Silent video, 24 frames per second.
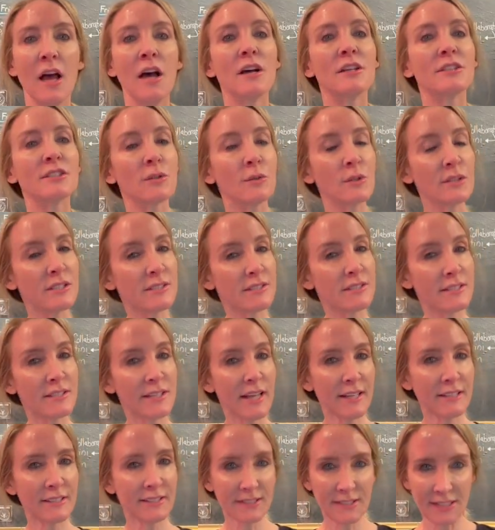So it's the
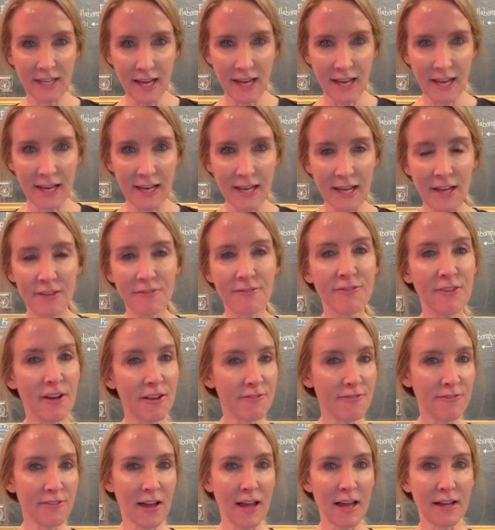next day, and fun
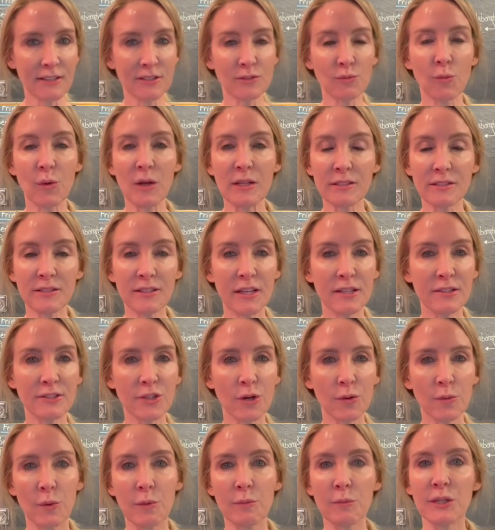fact Wednesdays are
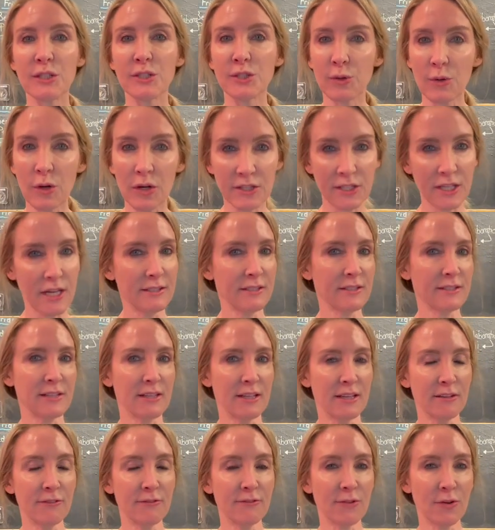when we do our
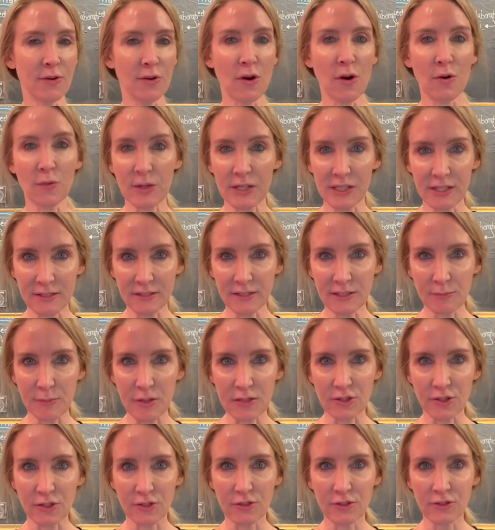testing for our weekend
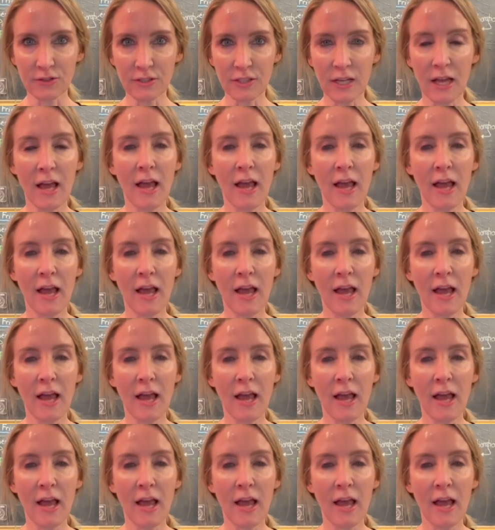specials.